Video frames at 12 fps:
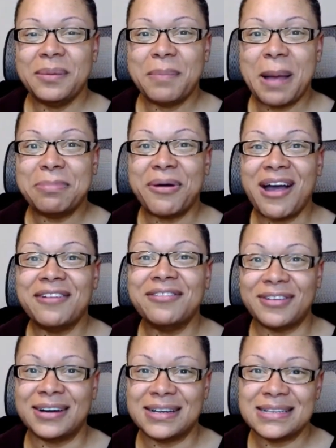my
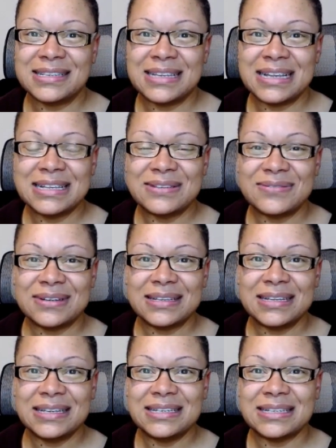preference is
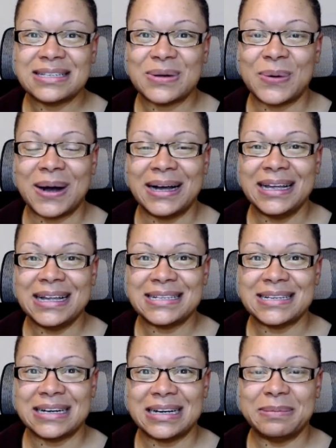really just quiet
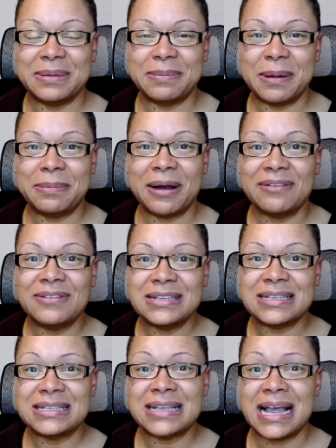time my
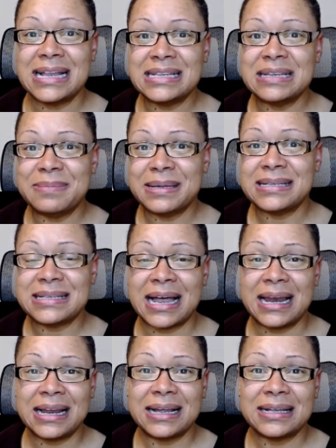preference is intimate
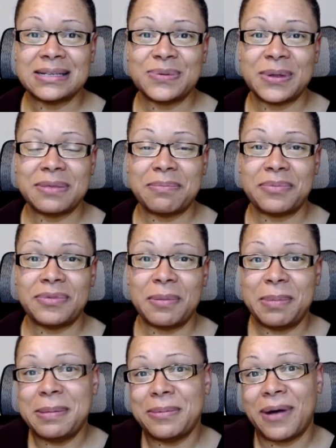settings with the
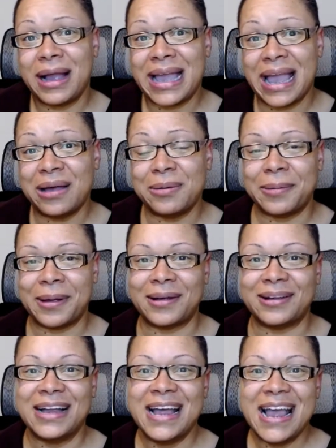people i care
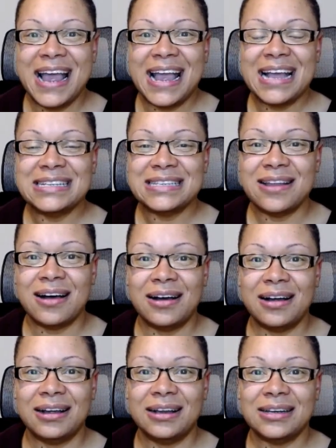about it's
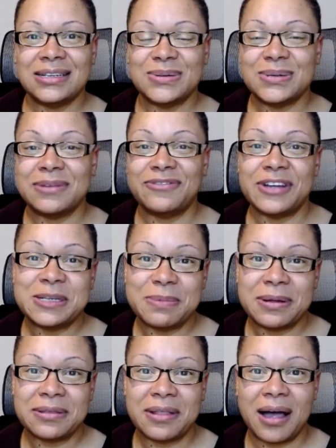not doing a
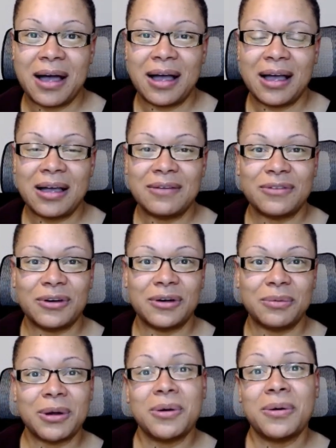facebook live
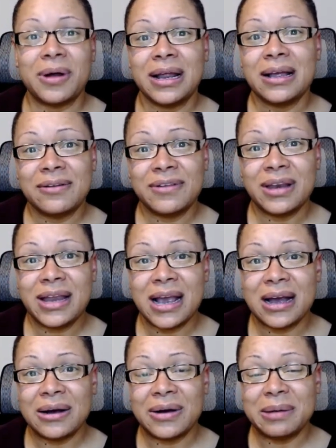or recording a
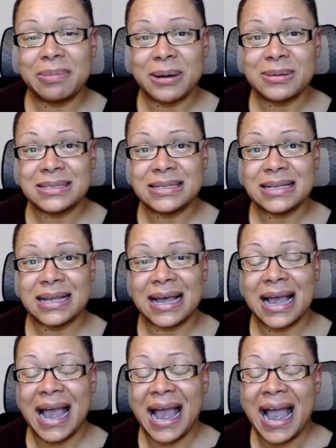video and posting
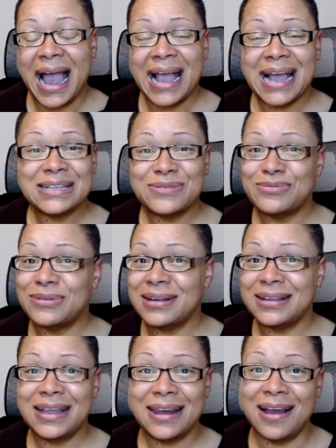it it's
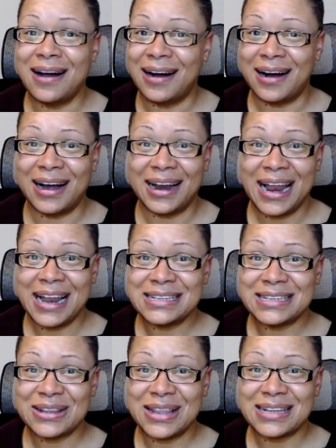really not and
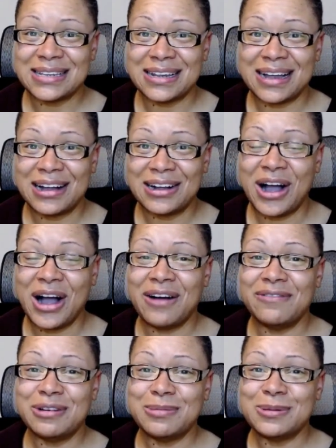so that's an
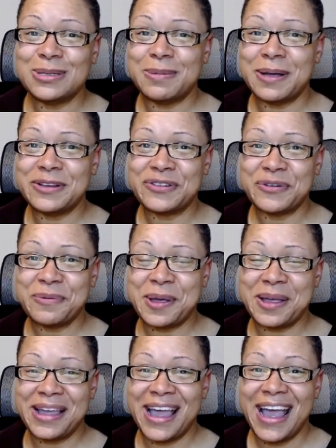uncomfortable space for
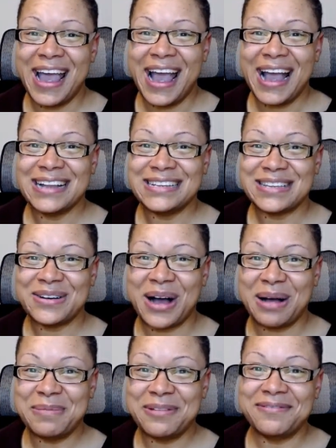me and so
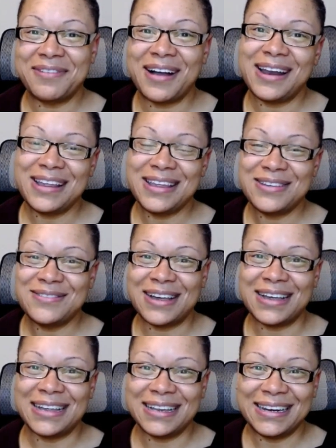i'm inviting you
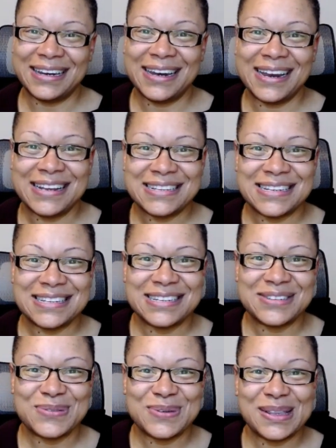in to
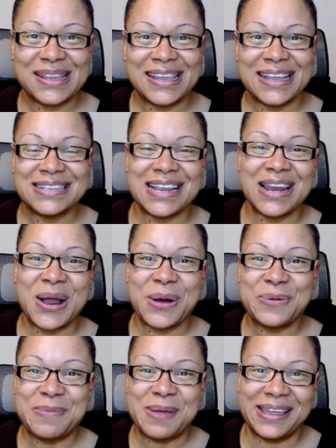just really get to
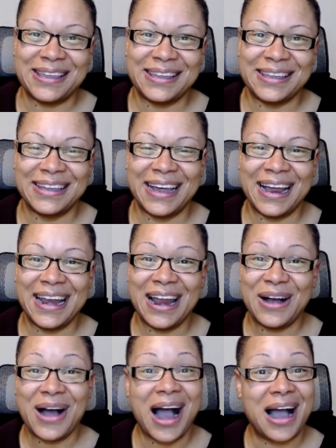know me
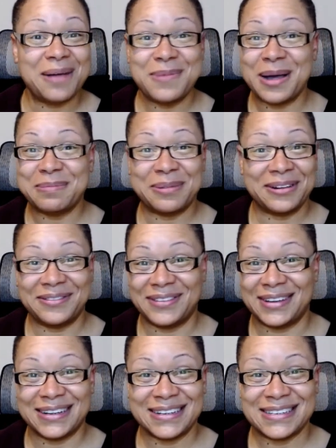no, I'm not
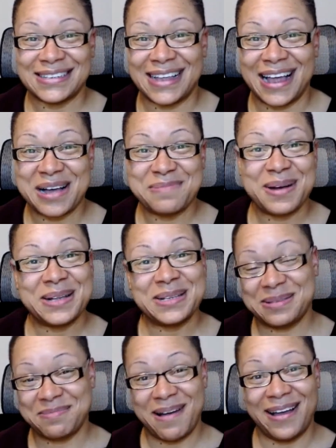perfect. I might
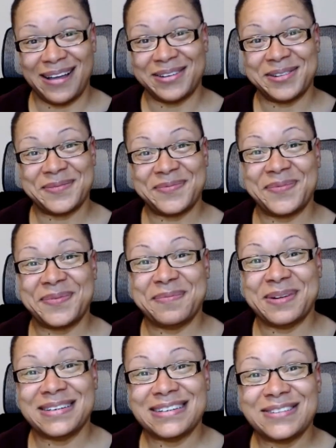smile,
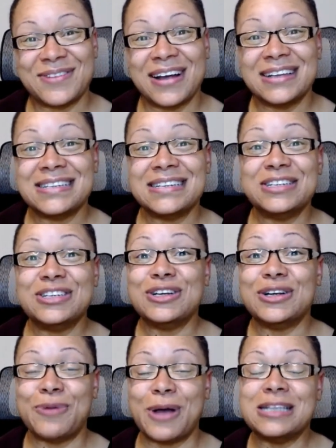but just rest and
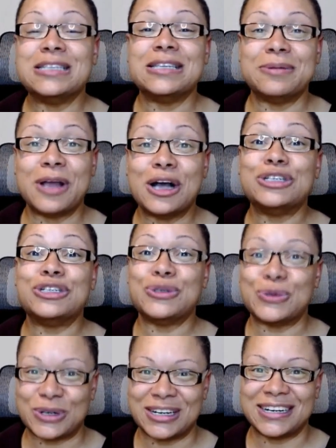rest
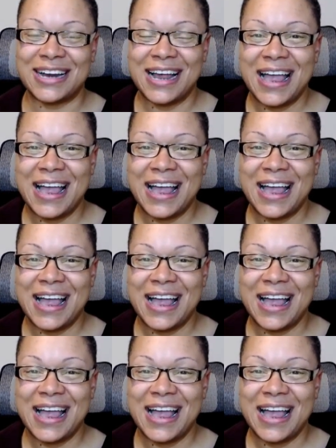assured